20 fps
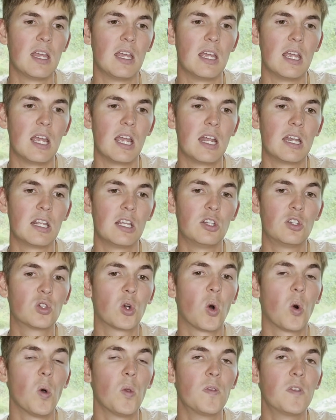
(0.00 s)
and he
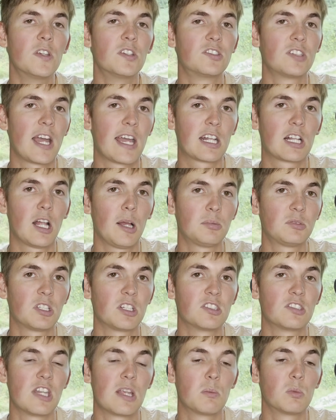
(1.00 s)
told the Cyclops that
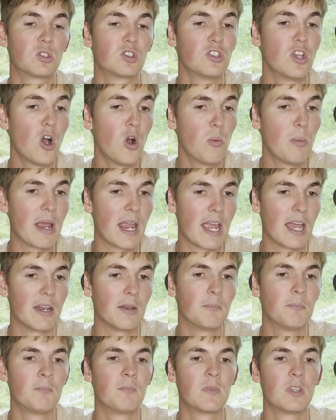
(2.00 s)
his name was No
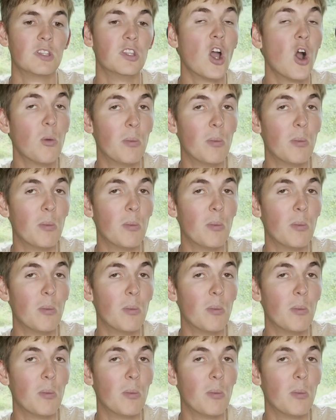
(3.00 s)
Man. No